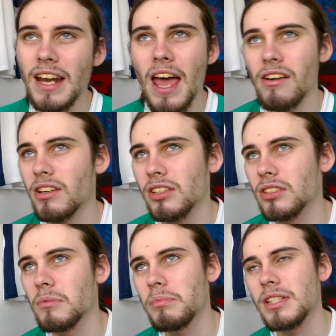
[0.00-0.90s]

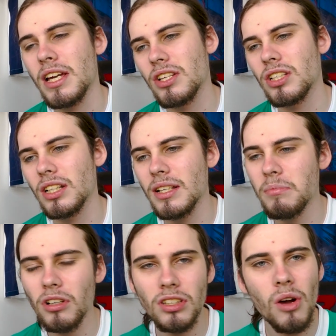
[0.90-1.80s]
Eriksen potentially,
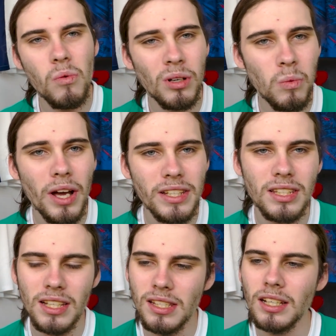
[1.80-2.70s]
but I don't want to waste
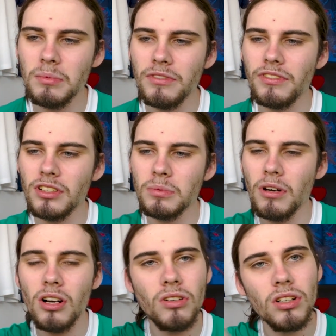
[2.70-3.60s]
that attacking midfield
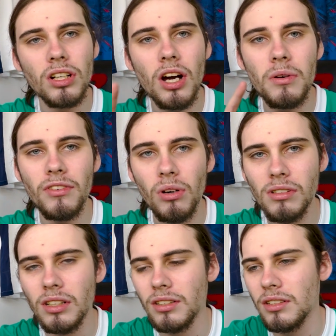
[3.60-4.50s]
spot. I could go with
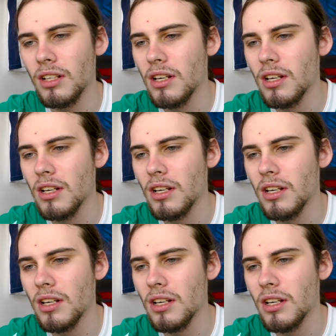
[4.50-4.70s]
Højlund.